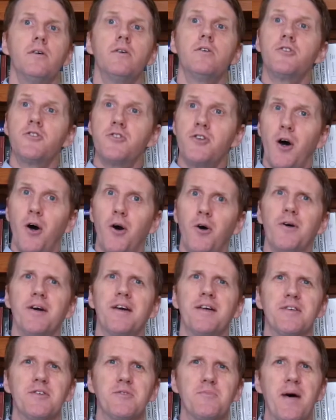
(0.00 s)
So
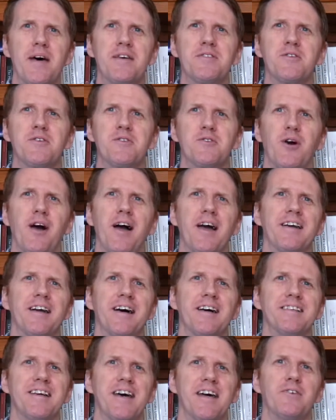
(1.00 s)
it is best to try and
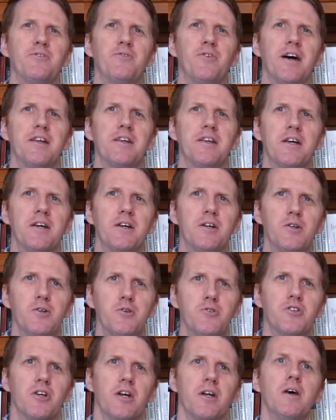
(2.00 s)
identify the
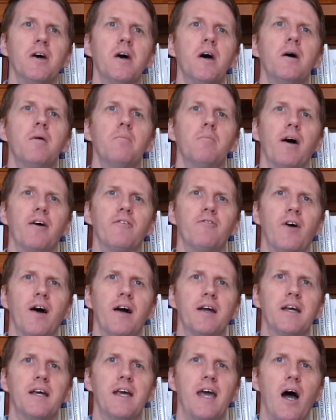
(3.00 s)
conclusion by
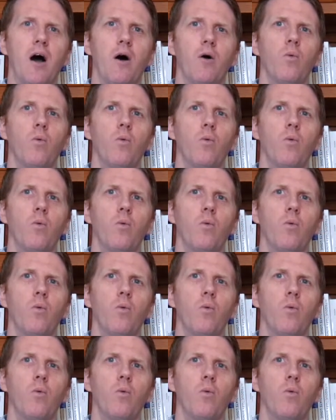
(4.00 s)
finding out